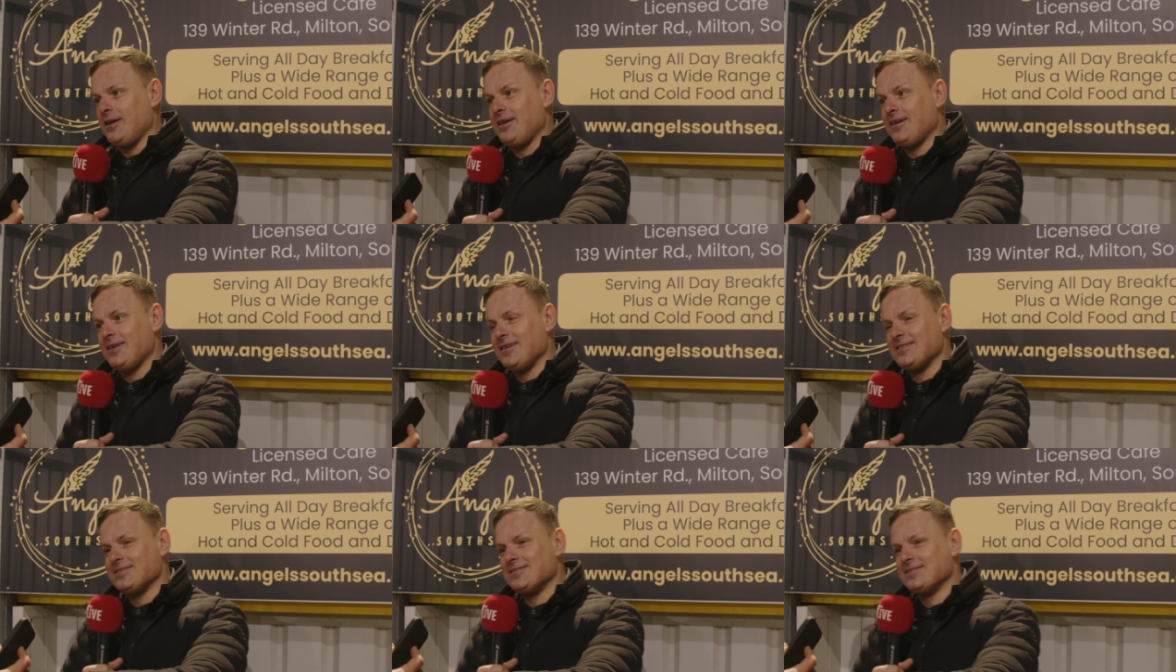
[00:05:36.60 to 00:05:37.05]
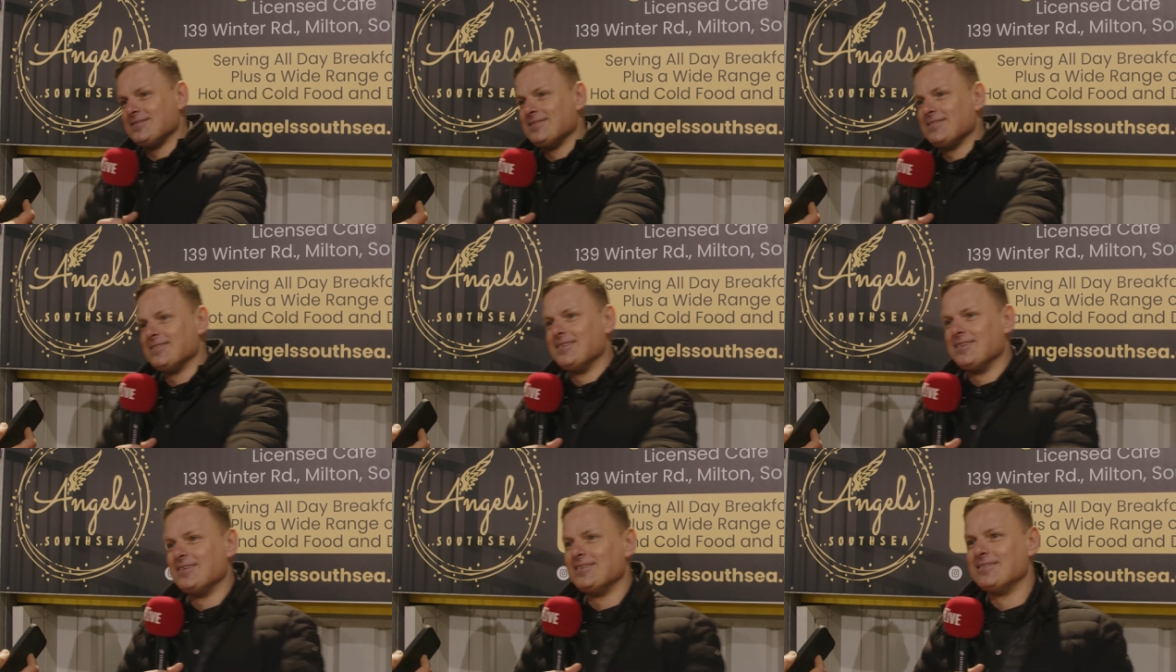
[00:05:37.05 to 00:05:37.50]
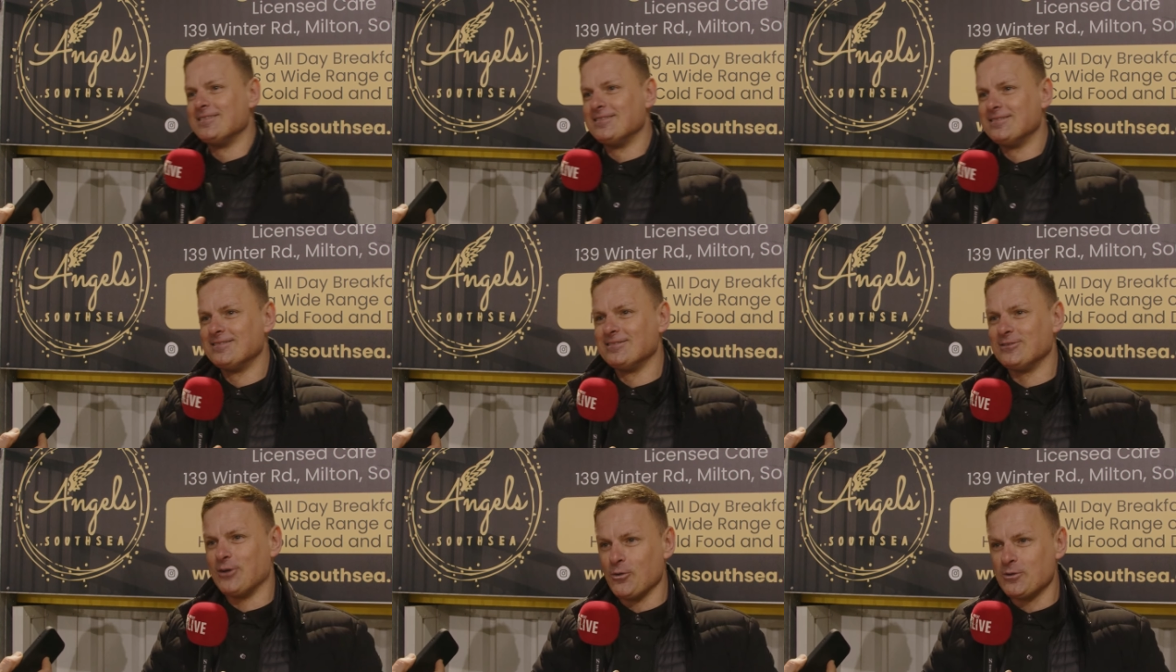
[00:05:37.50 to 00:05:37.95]

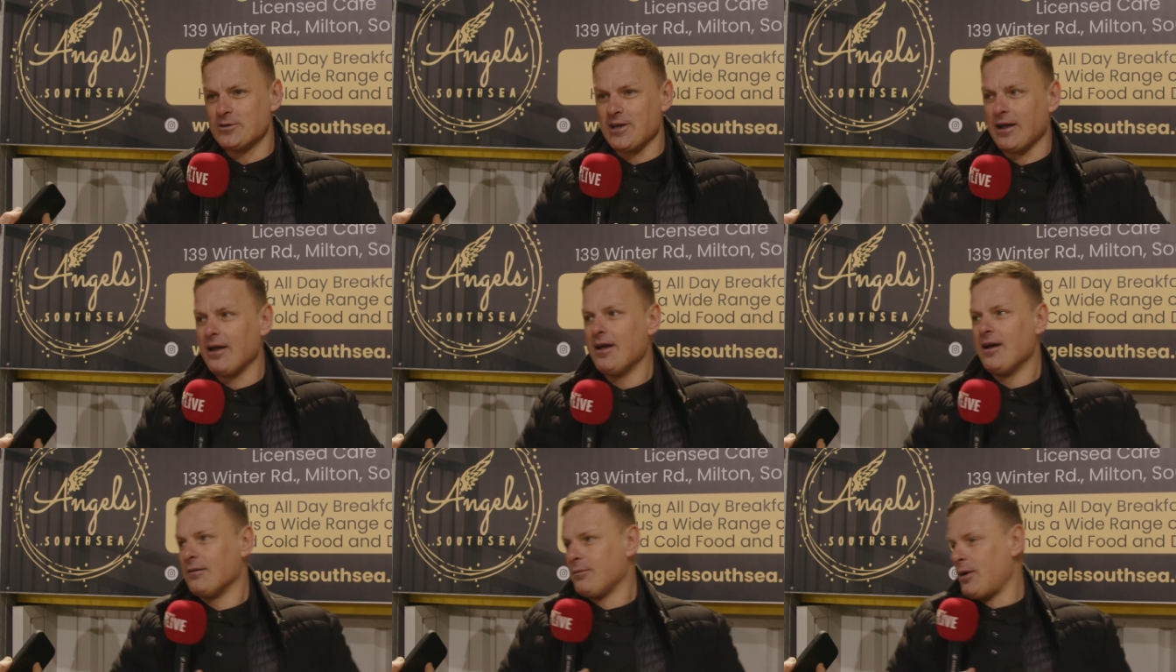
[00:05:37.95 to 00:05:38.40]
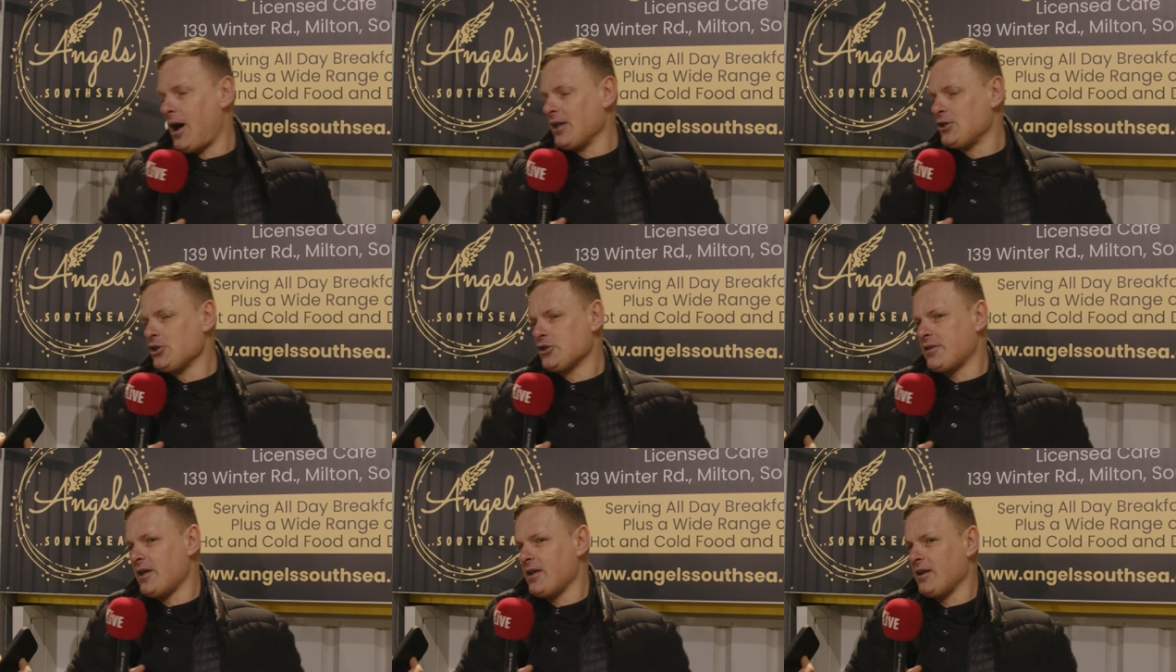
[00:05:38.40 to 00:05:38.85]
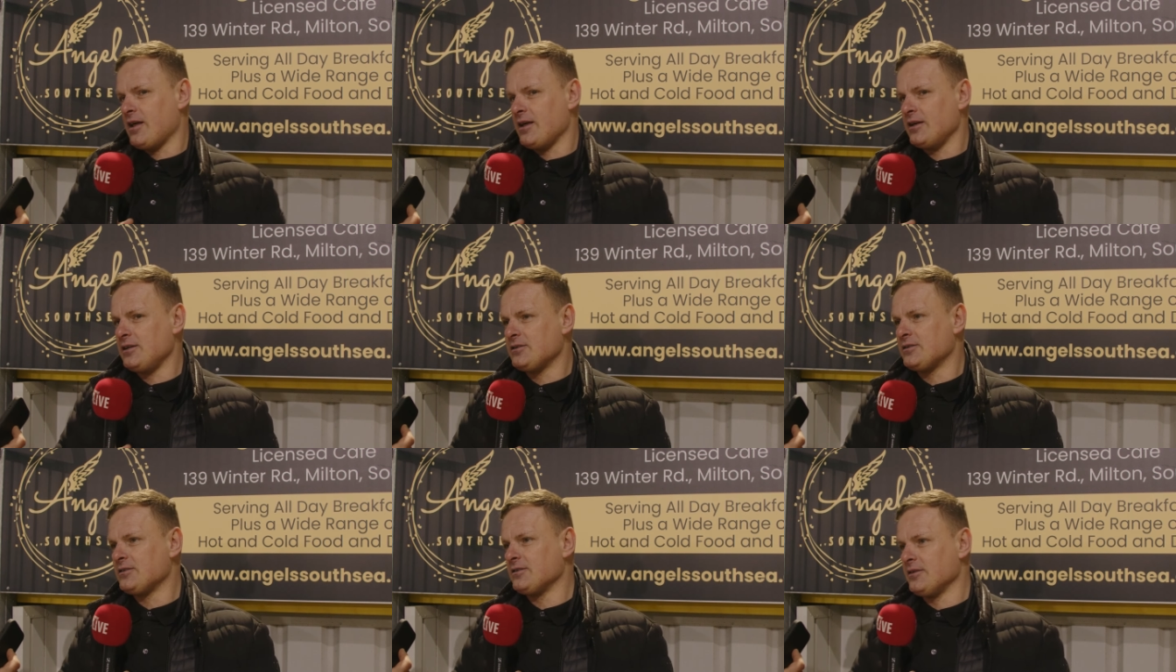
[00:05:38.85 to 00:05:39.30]
I take, but I just think that
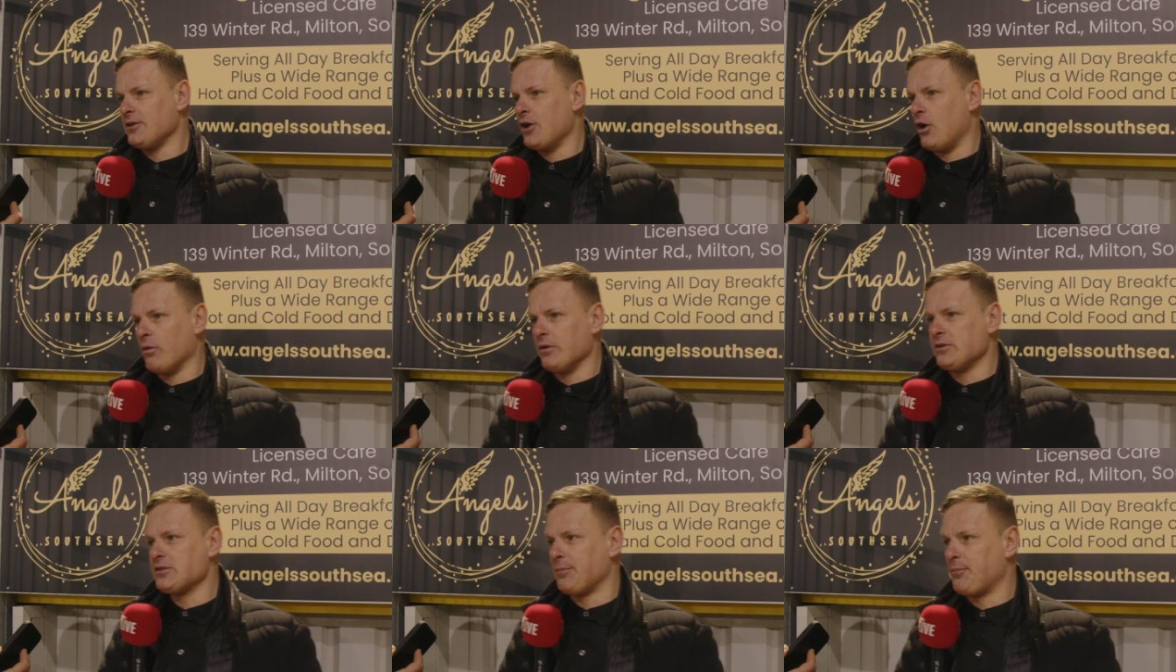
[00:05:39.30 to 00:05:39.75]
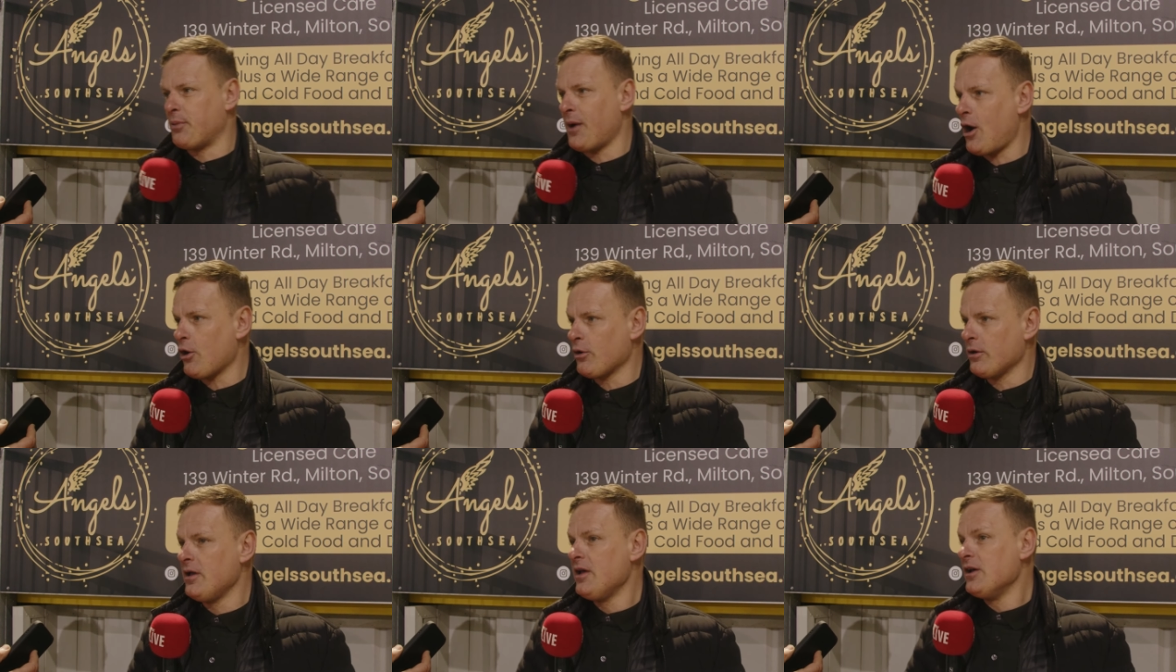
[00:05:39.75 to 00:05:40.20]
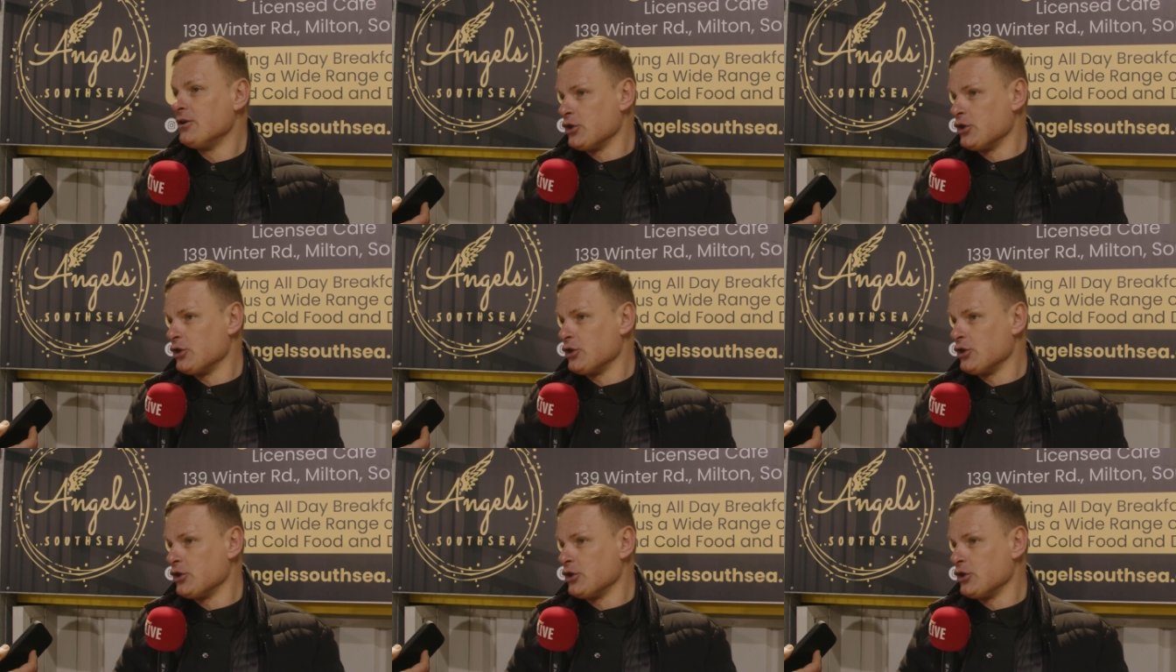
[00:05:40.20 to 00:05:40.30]
he's, you know, it's a proud,